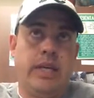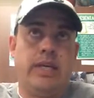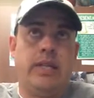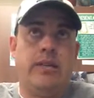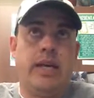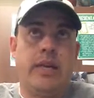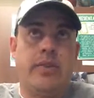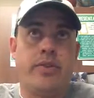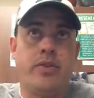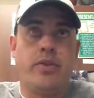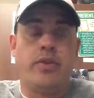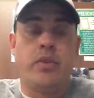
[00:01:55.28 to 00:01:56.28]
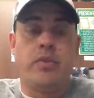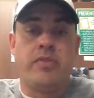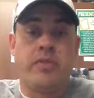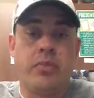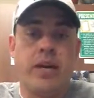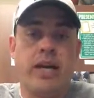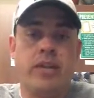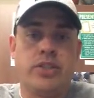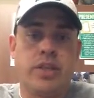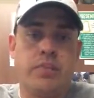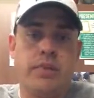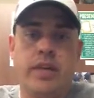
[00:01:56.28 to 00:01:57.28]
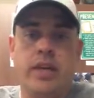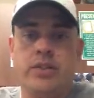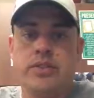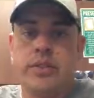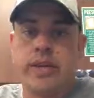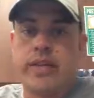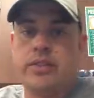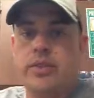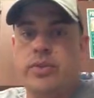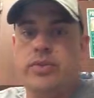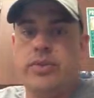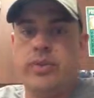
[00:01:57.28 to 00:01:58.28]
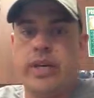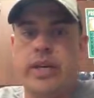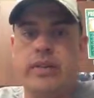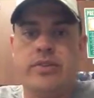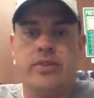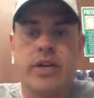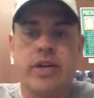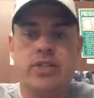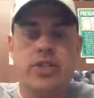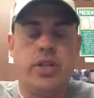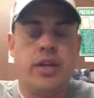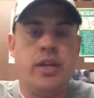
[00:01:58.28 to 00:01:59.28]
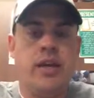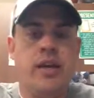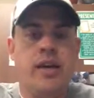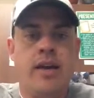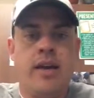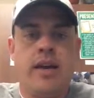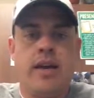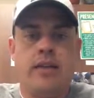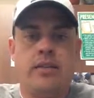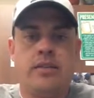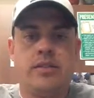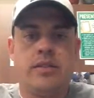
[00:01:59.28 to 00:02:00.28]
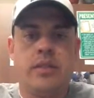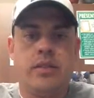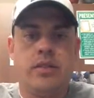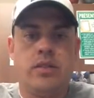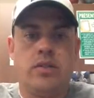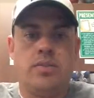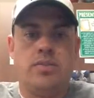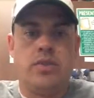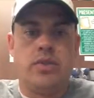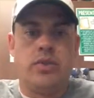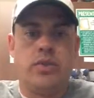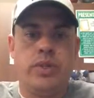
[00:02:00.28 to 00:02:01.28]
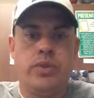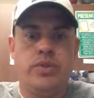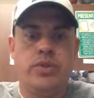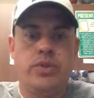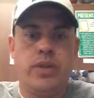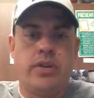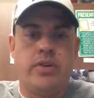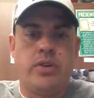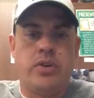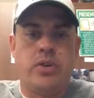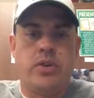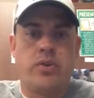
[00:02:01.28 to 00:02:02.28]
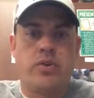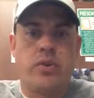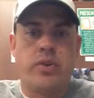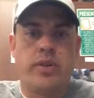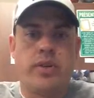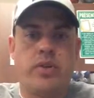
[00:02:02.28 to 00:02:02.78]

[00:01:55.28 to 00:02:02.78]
did that through the form of a project, but they also had to use a reading strategy and skill to demonstrate their growth